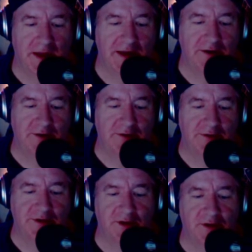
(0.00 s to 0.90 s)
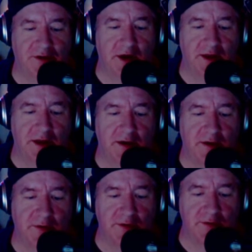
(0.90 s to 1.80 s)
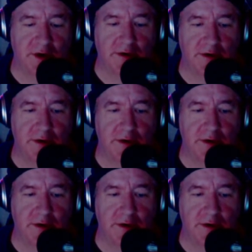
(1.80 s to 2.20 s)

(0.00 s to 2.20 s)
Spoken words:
don't know, just a thought that it was weird.